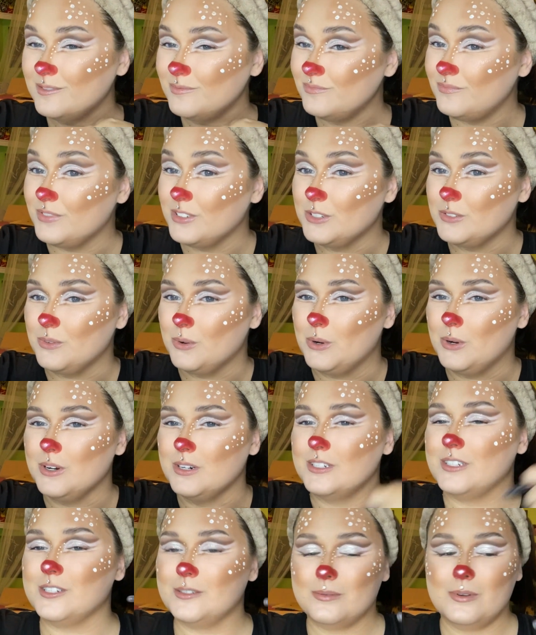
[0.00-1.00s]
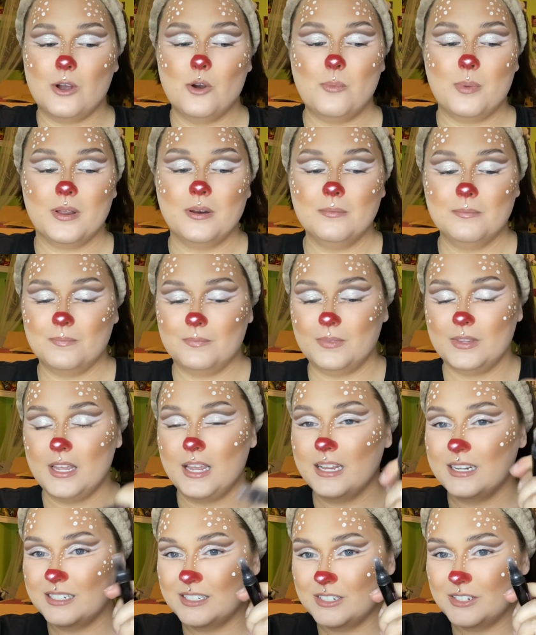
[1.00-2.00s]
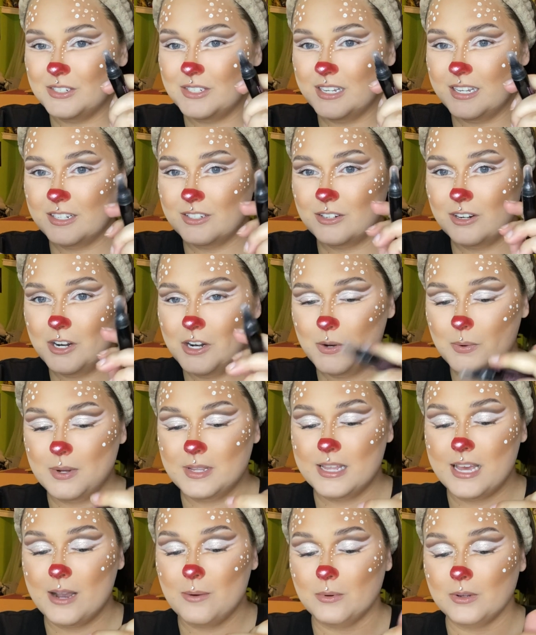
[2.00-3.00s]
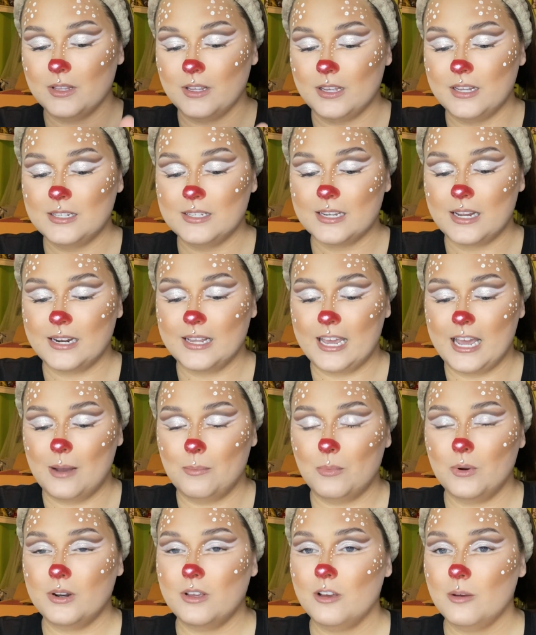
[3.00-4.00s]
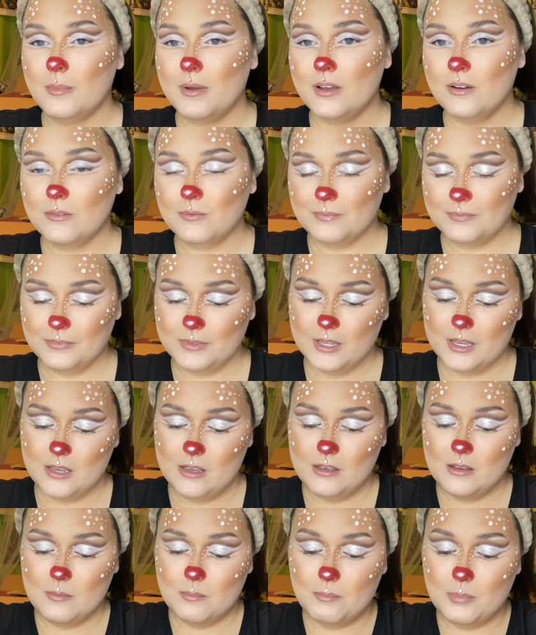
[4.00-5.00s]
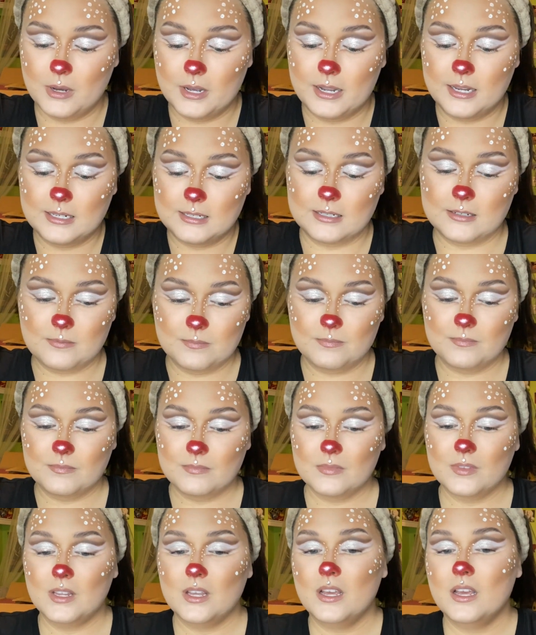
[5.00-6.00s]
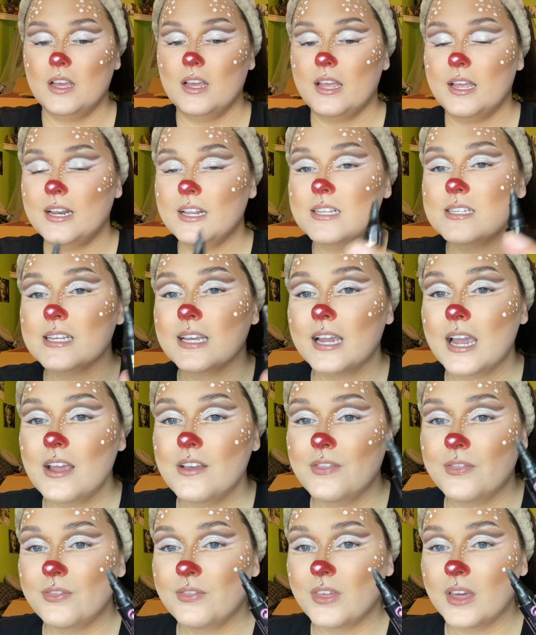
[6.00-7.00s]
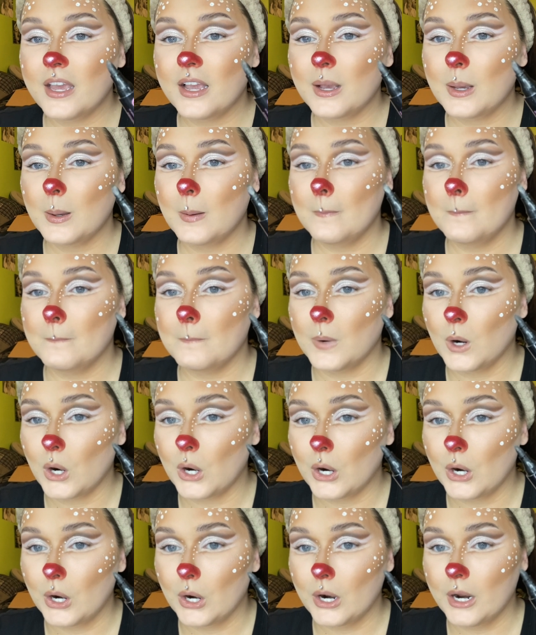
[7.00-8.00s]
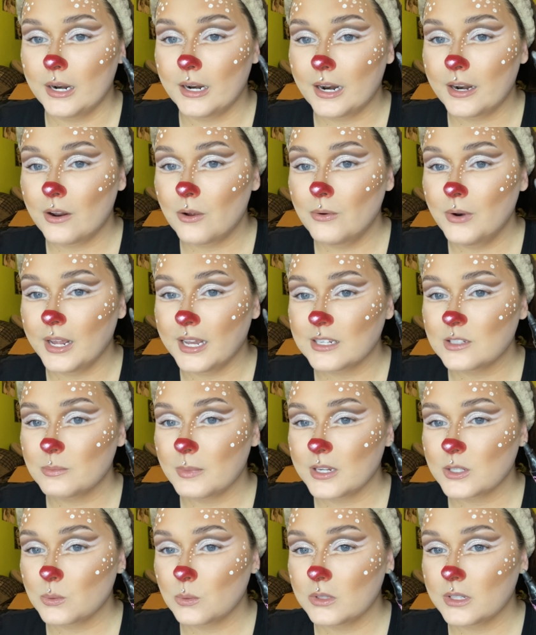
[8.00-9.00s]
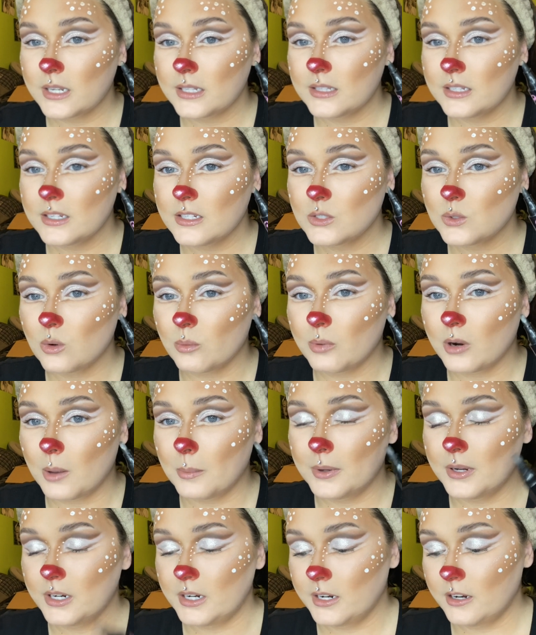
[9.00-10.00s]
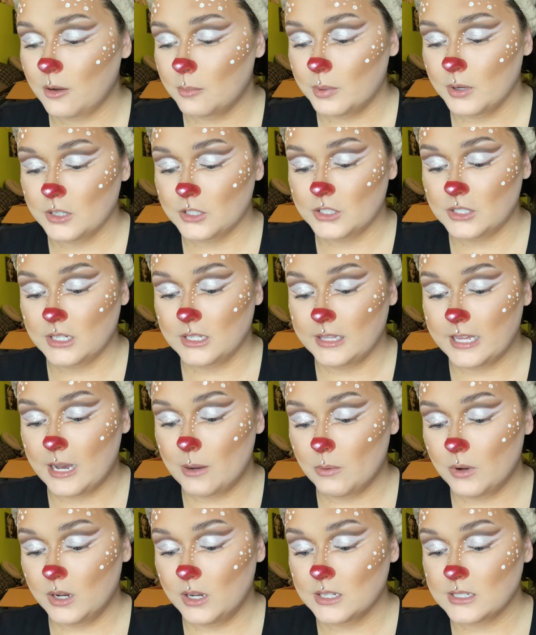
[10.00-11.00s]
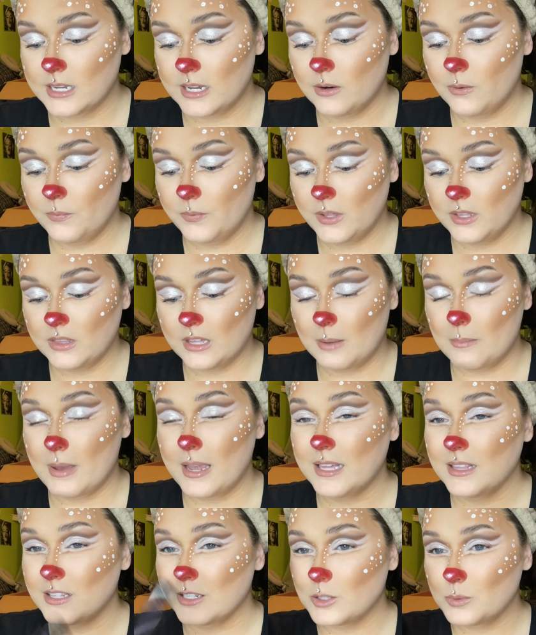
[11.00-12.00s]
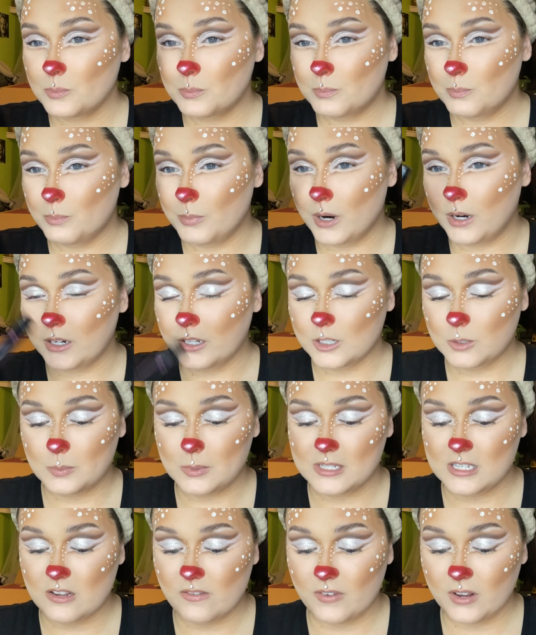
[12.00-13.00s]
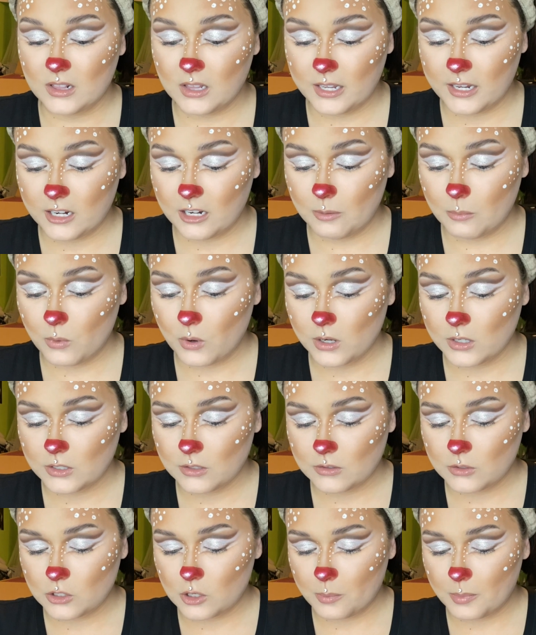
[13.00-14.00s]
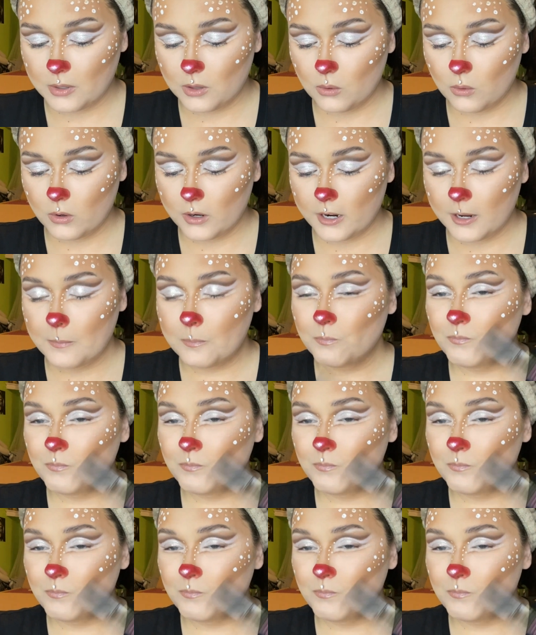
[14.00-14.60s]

first of all, hard to open, and you see it started doing that where the inside cap would come out, but it is like a thick marker, and I know NYX makes one like this, so I'm probably going to end up purchasing that one because I don't think they make this product specifically anymore, Soap and Glory.